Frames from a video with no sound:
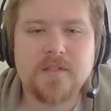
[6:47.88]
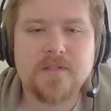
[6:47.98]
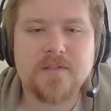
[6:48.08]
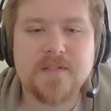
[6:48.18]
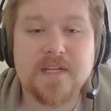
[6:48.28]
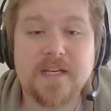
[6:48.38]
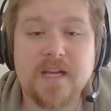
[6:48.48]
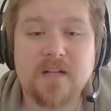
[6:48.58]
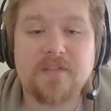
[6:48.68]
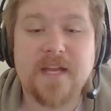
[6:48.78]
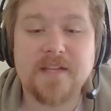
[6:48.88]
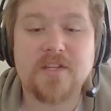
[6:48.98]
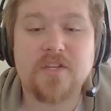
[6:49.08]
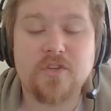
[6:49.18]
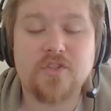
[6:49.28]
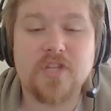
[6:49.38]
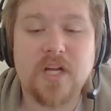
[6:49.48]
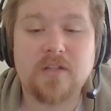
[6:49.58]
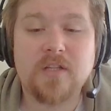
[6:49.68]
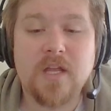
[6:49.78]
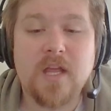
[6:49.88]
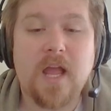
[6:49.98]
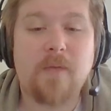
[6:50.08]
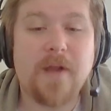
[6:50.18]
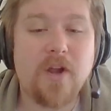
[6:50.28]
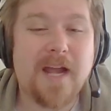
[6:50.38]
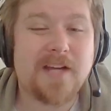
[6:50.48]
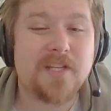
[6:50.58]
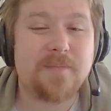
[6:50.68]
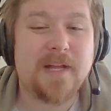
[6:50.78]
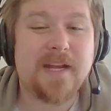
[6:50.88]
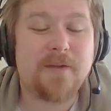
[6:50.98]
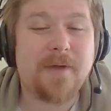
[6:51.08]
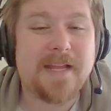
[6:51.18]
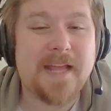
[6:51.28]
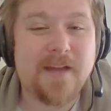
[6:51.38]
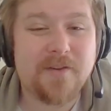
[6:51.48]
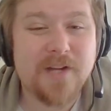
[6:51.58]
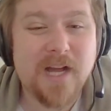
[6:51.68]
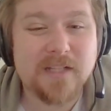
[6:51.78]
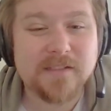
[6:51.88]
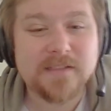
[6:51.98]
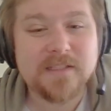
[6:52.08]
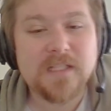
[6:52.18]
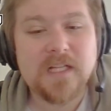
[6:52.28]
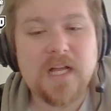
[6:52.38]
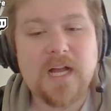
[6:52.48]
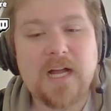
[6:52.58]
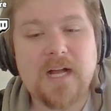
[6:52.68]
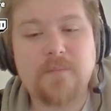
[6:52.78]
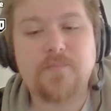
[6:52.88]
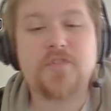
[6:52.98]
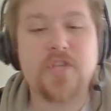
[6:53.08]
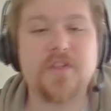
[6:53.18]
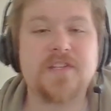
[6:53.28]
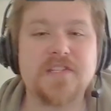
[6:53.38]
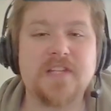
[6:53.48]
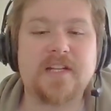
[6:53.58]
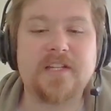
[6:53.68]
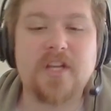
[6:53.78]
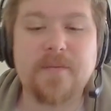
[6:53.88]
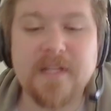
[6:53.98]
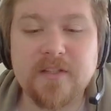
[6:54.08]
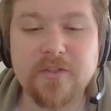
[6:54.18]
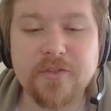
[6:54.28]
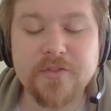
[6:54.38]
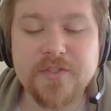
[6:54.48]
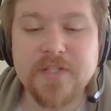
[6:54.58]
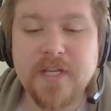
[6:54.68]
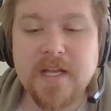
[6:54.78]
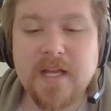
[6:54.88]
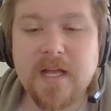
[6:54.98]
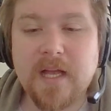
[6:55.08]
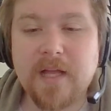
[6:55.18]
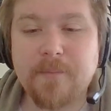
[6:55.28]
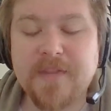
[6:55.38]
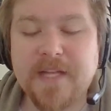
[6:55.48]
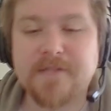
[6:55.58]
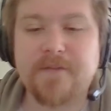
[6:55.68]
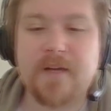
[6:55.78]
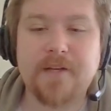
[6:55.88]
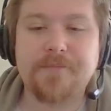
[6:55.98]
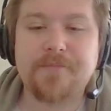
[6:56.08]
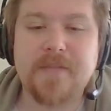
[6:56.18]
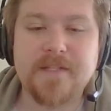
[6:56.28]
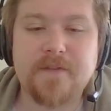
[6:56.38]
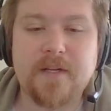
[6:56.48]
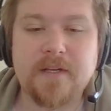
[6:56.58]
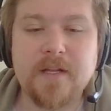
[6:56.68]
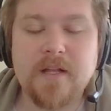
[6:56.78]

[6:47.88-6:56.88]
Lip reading: So seeing a null, that is a huge null. And we're not actually playing any way to counter a null. So this is likely going to be a lose. But that's fine. That's fine.